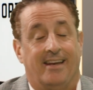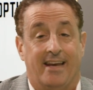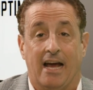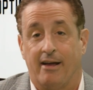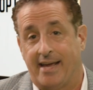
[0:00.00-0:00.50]
And
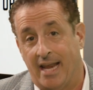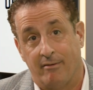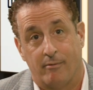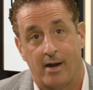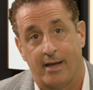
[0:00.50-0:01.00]
now I can't
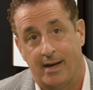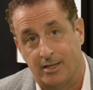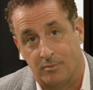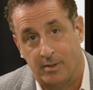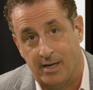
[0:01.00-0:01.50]
even
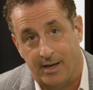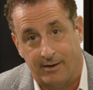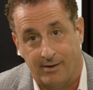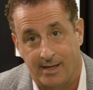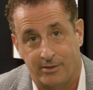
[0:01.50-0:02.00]
recognize Madonna,
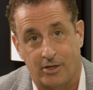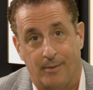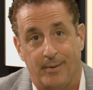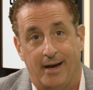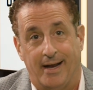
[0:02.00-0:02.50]
right? So,
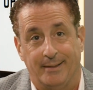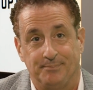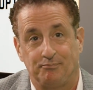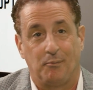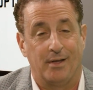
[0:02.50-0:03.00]
but
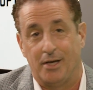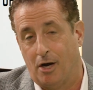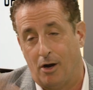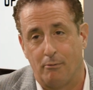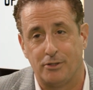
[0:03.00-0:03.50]

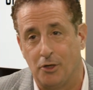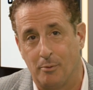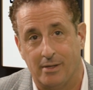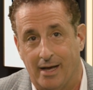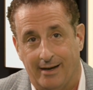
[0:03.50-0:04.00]
always a new
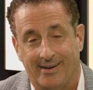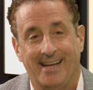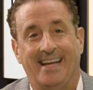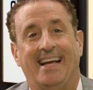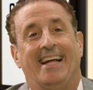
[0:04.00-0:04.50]
Madonna,
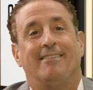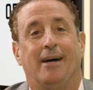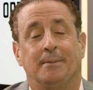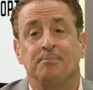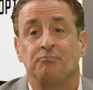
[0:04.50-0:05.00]

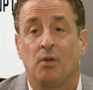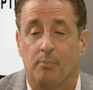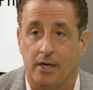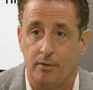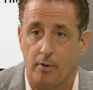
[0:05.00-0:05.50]
right?
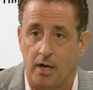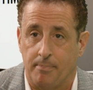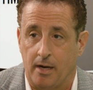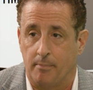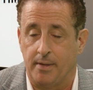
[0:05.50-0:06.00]
But you brought up
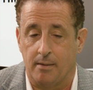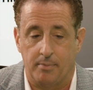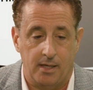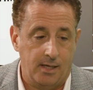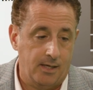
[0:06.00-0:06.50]

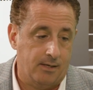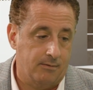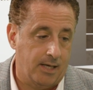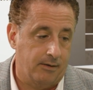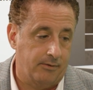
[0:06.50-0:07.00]
Airbnb
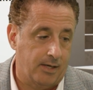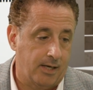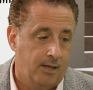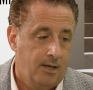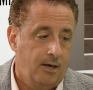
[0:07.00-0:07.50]

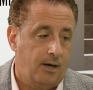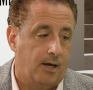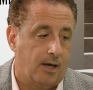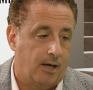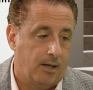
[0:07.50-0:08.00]

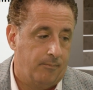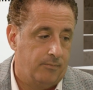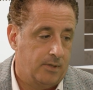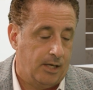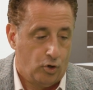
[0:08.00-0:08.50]

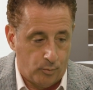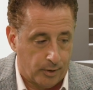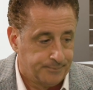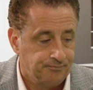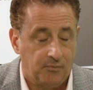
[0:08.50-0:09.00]
and
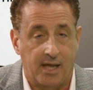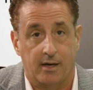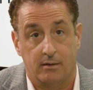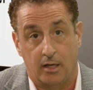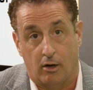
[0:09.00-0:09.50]
Uber,
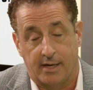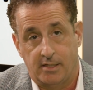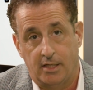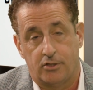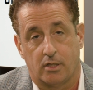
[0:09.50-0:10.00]
and I
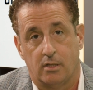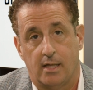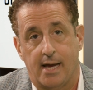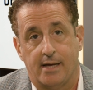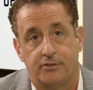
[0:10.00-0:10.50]
teach a
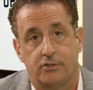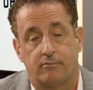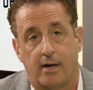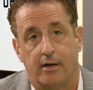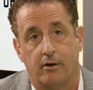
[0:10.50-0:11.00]
class
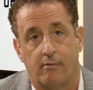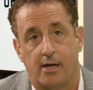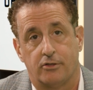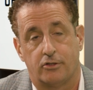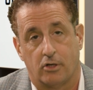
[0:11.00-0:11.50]
right here in
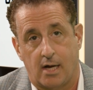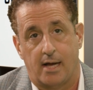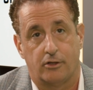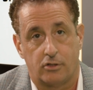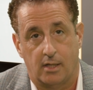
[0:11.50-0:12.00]
Rochester, a
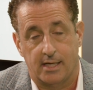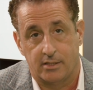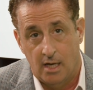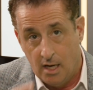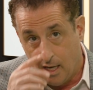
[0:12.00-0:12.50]
college class,
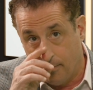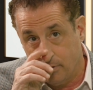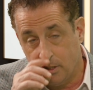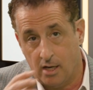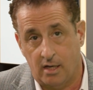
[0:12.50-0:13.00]
and we're
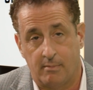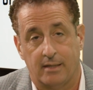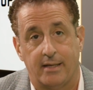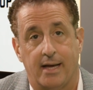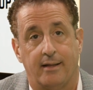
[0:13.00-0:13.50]
talking about
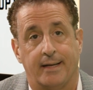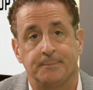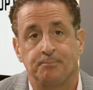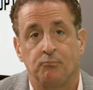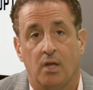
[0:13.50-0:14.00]
that. Like,
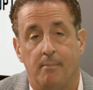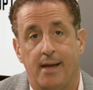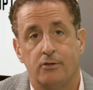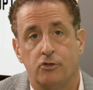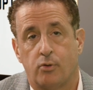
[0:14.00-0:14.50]

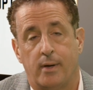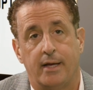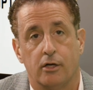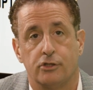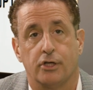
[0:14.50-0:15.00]
imagine 20
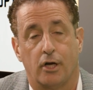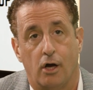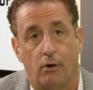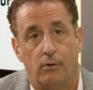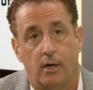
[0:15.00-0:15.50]
years
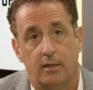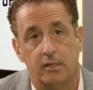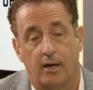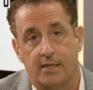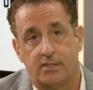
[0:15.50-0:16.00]
ago,
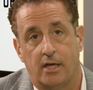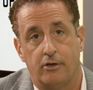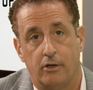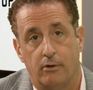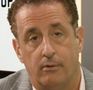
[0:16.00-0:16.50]
I said to
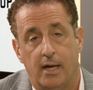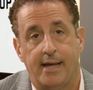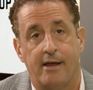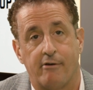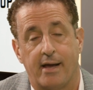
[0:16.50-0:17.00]
you, "Hey,
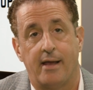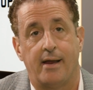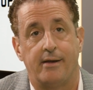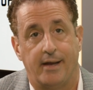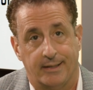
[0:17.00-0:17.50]
Andrew, I got an
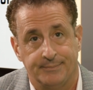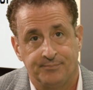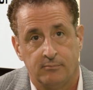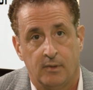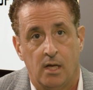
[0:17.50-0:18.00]
idea.
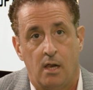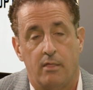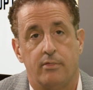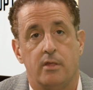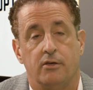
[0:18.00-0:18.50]

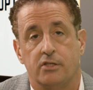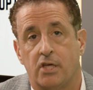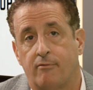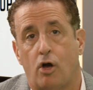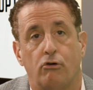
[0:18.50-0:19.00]
Instead
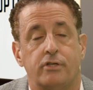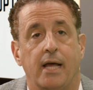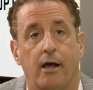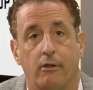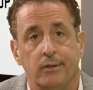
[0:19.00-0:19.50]
of a
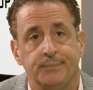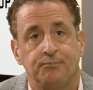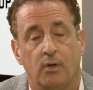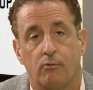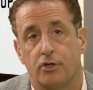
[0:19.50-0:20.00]
hotel,
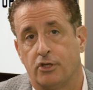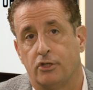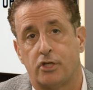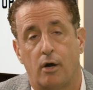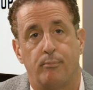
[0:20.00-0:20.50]
we're just going to
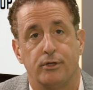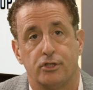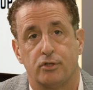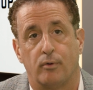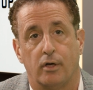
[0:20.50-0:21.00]
start a
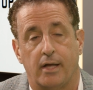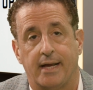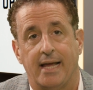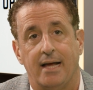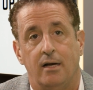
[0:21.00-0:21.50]
business where
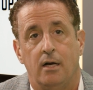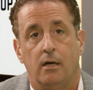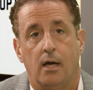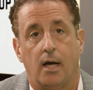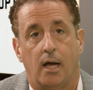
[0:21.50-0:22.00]

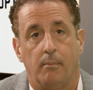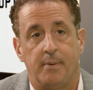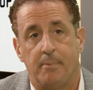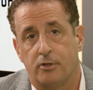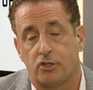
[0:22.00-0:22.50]

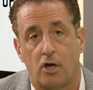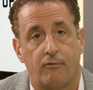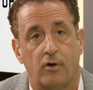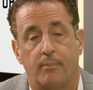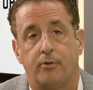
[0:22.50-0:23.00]
people just
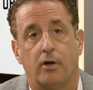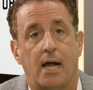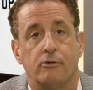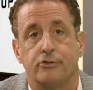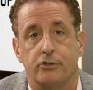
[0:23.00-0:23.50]
offer up their
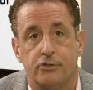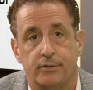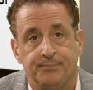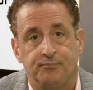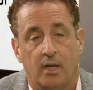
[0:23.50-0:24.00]
houses,
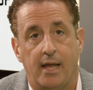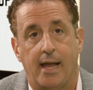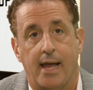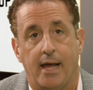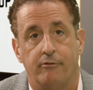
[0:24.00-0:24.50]

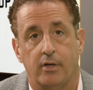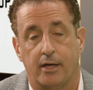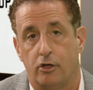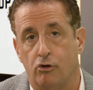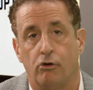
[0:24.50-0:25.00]
and
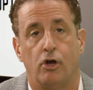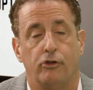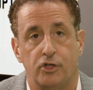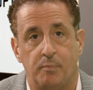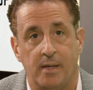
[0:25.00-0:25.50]
you don't know
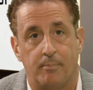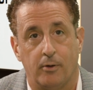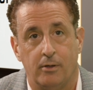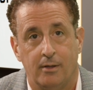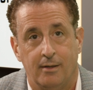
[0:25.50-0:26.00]
these
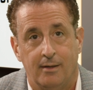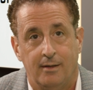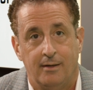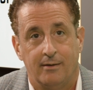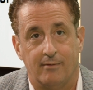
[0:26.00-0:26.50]
people,
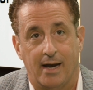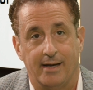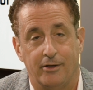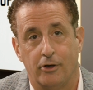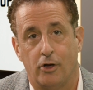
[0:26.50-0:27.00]
right?
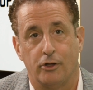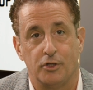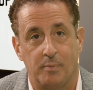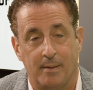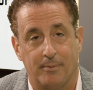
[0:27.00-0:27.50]
You don't know these
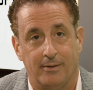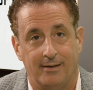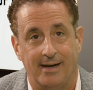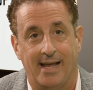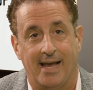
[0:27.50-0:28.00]
people,
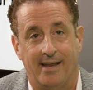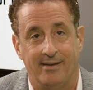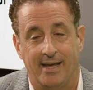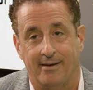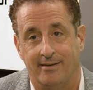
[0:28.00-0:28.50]

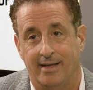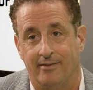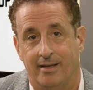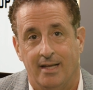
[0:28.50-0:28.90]
and